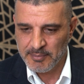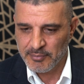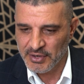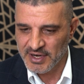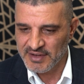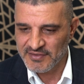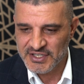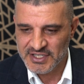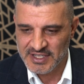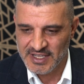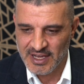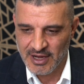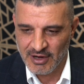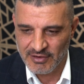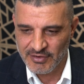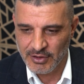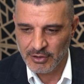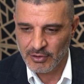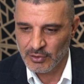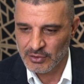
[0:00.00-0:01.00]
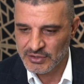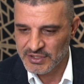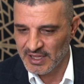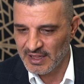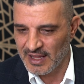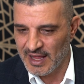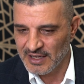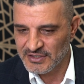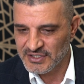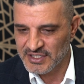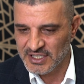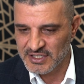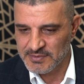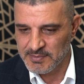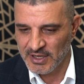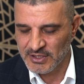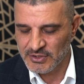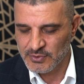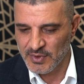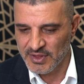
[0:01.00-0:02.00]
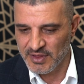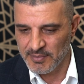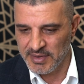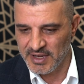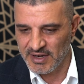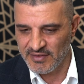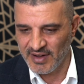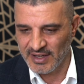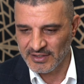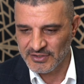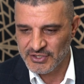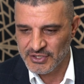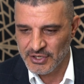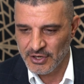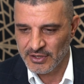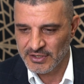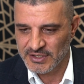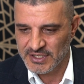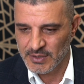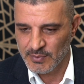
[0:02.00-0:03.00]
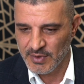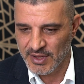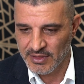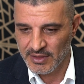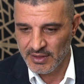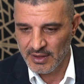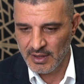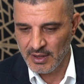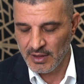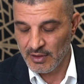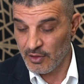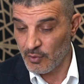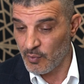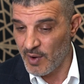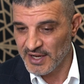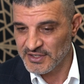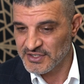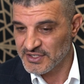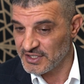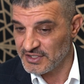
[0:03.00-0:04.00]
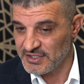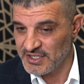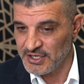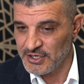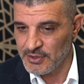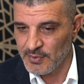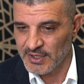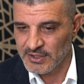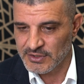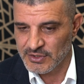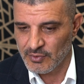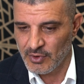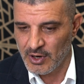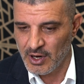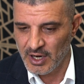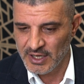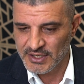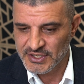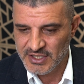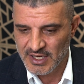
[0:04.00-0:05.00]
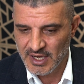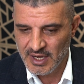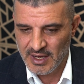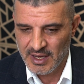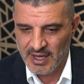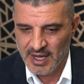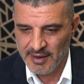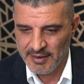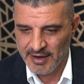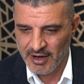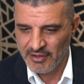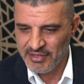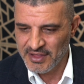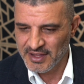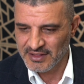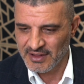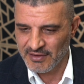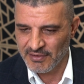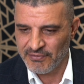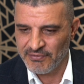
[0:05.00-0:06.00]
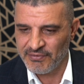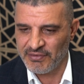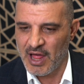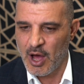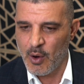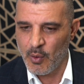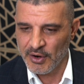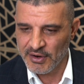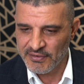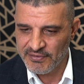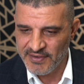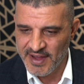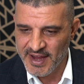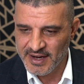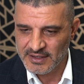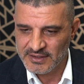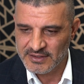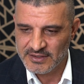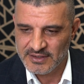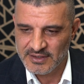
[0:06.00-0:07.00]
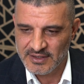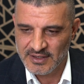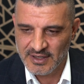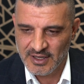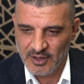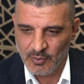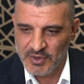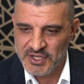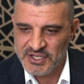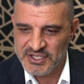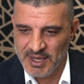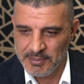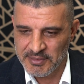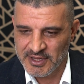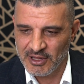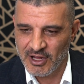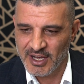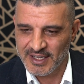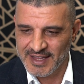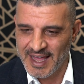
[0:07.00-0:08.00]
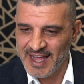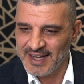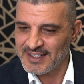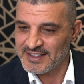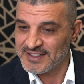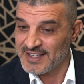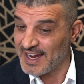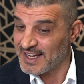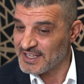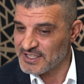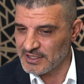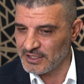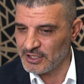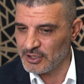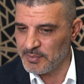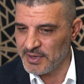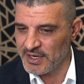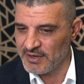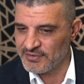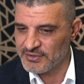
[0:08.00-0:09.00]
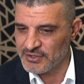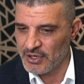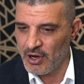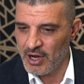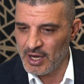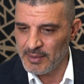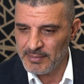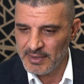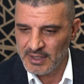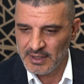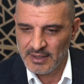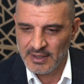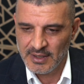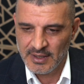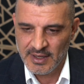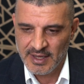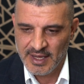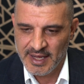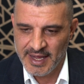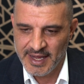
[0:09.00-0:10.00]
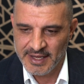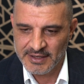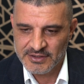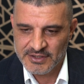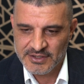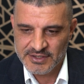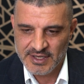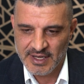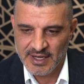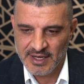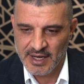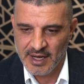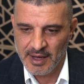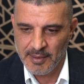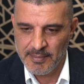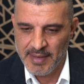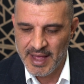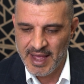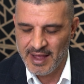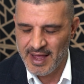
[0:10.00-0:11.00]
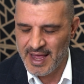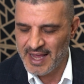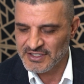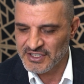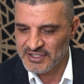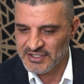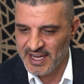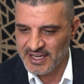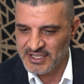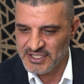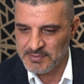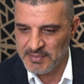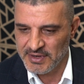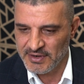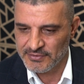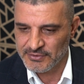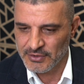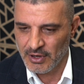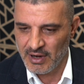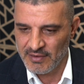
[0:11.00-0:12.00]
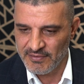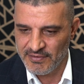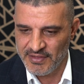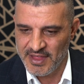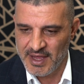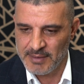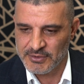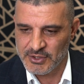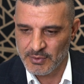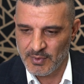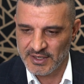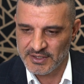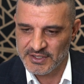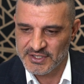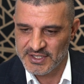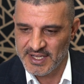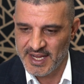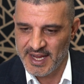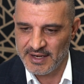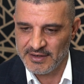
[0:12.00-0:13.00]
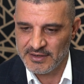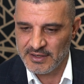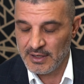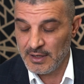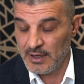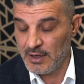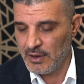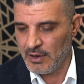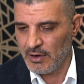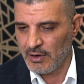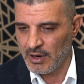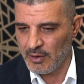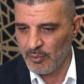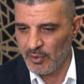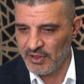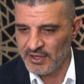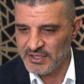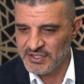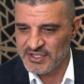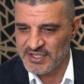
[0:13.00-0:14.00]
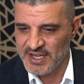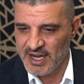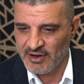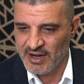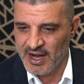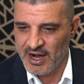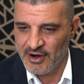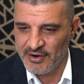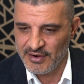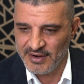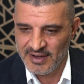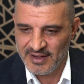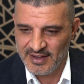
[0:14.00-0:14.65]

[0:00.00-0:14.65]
previously over the course of the last 6 months with a bit of uncertainty with the rates continuing to rise. And I think the flow-on effect with something like that takes a little bit of time. And as it takes a bit of time for them to understand, all right, well, this is our current